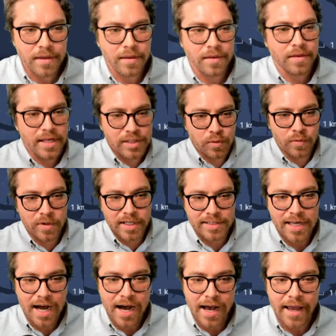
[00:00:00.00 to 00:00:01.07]
This one is
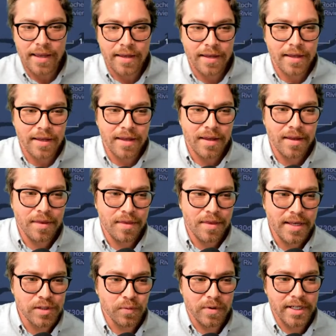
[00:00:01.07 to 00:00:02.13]
high.
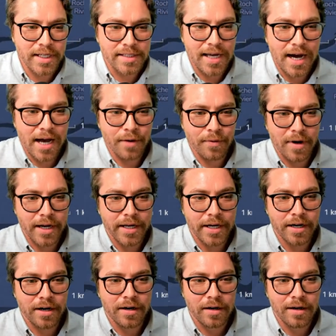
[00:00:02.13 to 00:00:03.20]
This one is high right
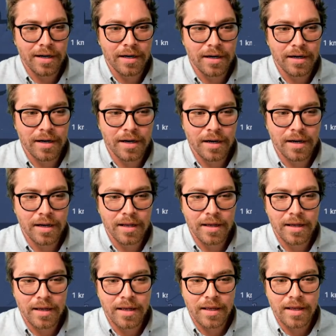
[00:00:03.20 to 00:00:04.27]
here.
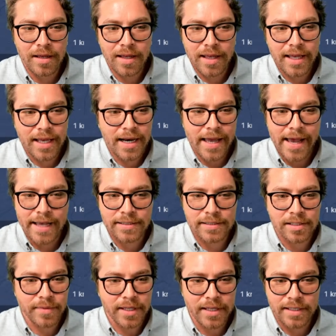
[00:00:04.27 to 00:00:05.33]
It has
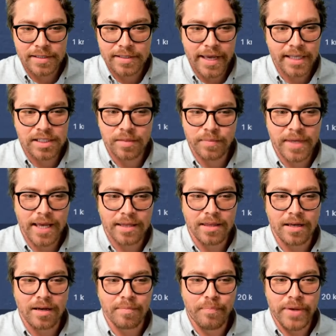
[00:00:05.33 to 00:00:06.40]
to be. This has to be at
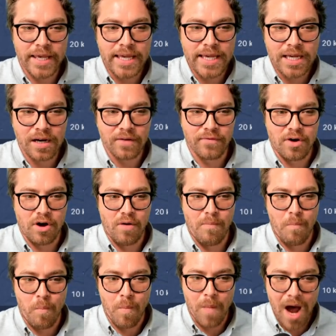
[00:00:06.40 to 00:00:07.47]
the peak of a
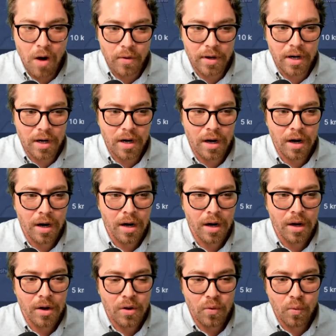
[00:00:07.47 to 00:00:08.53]
mountain.
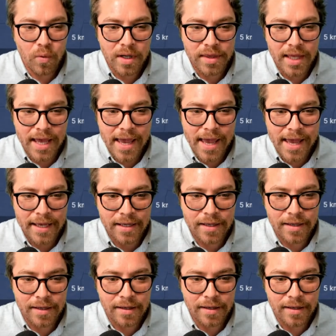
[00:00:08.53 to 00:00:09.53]
What the heck?